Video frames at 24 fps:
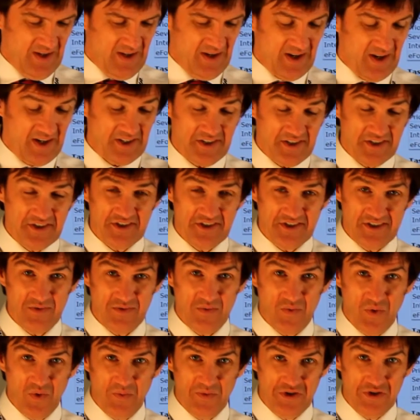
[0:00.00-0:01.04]
because this is the
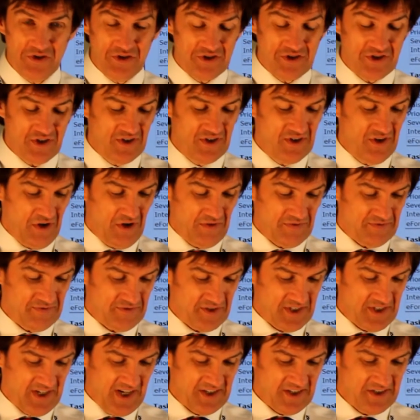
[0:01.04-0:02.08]
one we use often
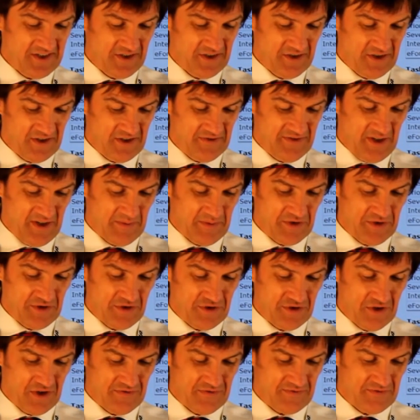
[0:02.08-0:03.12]
for testing, and developers
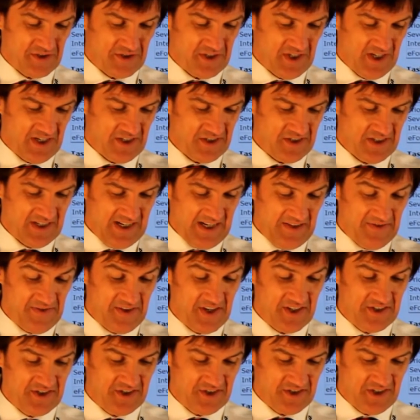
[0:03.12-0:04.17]
use often for testing. And
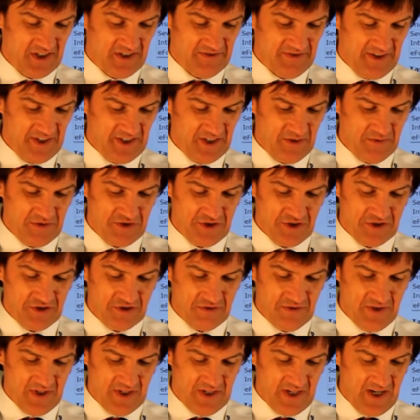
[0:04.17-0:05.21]
this is the event that was just
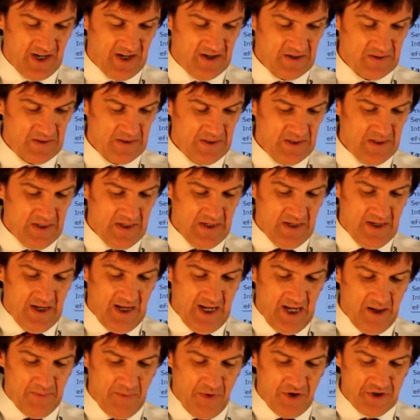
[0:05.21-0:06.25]
created here,
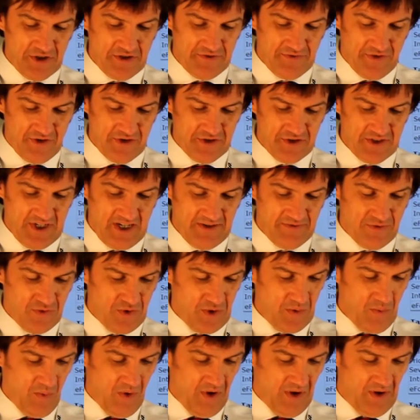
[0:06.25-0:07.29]
March 1st,
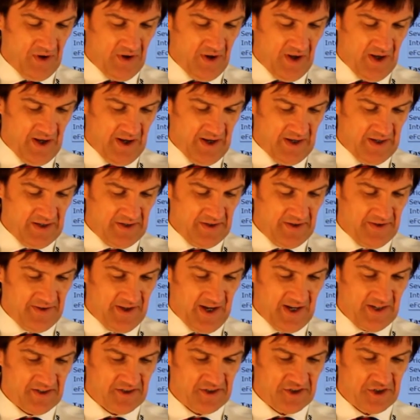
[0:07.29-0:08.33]
10:41, and
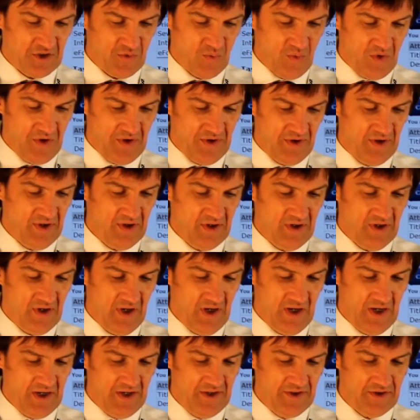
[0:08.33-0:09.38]
that's the one
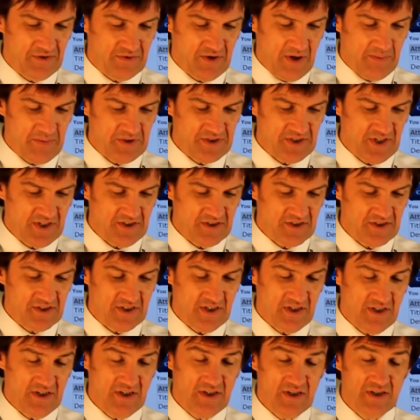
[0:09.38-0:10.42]
that represents
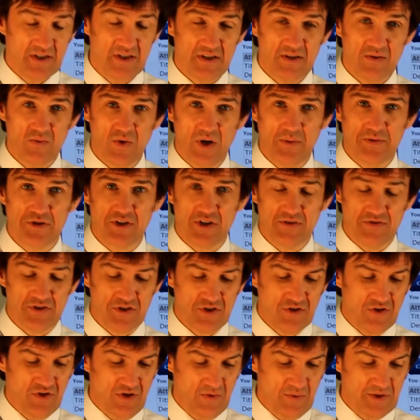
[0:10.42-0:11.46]
the web service
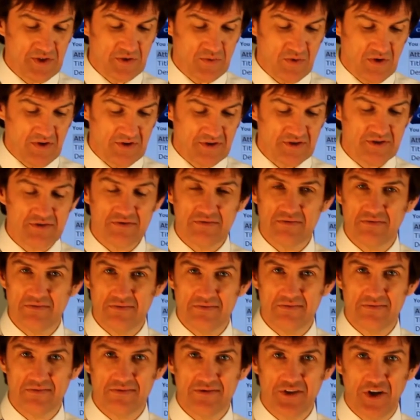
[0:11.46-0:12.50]
call, which was
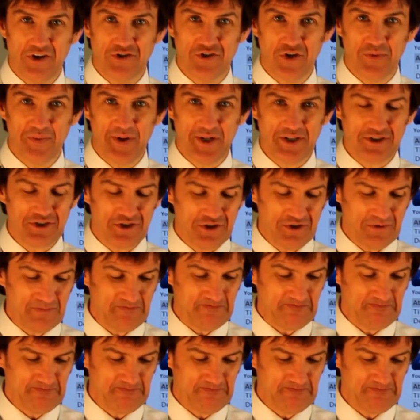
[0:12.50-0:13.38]
now 2 minutes ago.